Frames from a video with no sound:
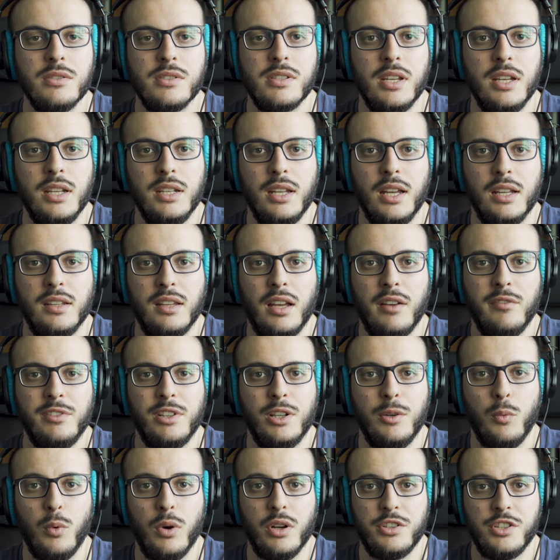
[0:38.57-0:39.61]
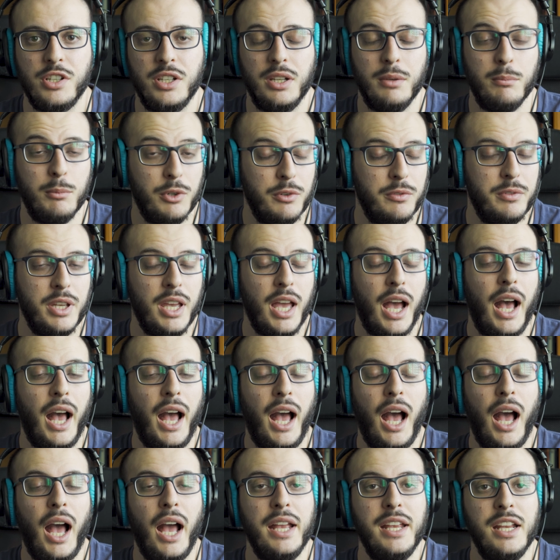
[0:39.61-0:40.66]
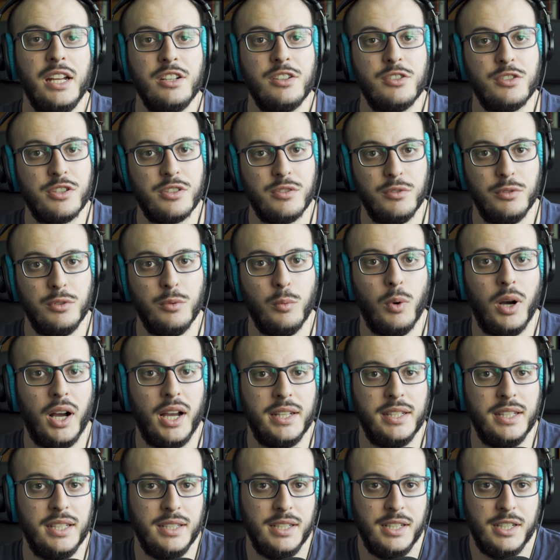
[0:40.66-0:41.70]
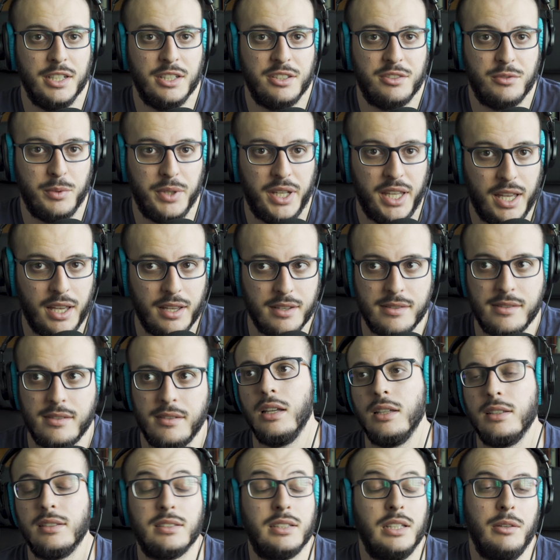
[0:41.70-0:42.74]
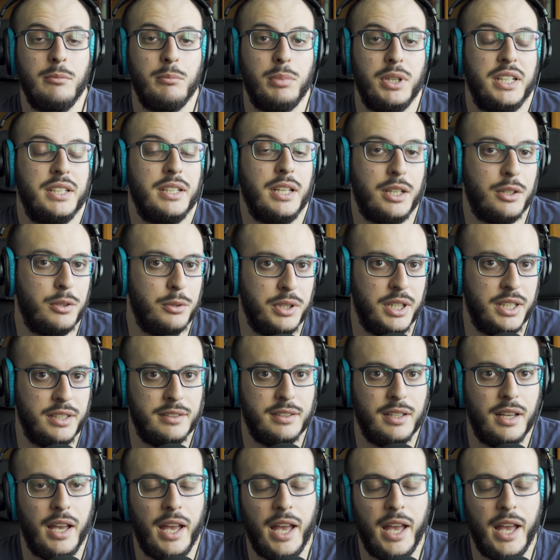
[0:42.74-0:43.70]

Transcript: to say that after watching the movie, I understood why they didn't recast. Simply, they couldn't.